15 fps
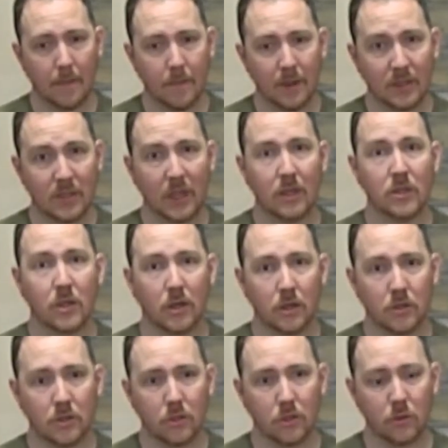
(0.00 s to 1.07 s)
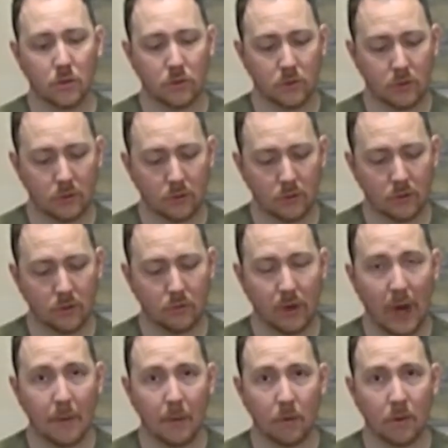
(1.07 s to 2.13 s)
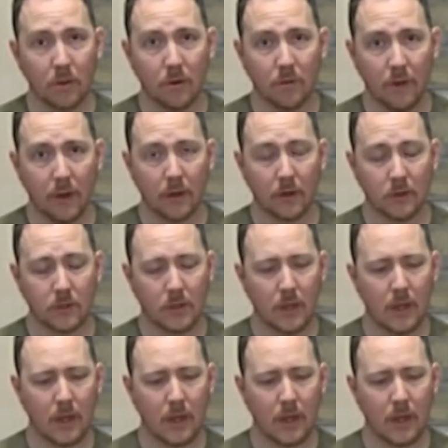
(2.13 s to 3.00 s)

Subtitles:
it's easier to grab it with your fingers.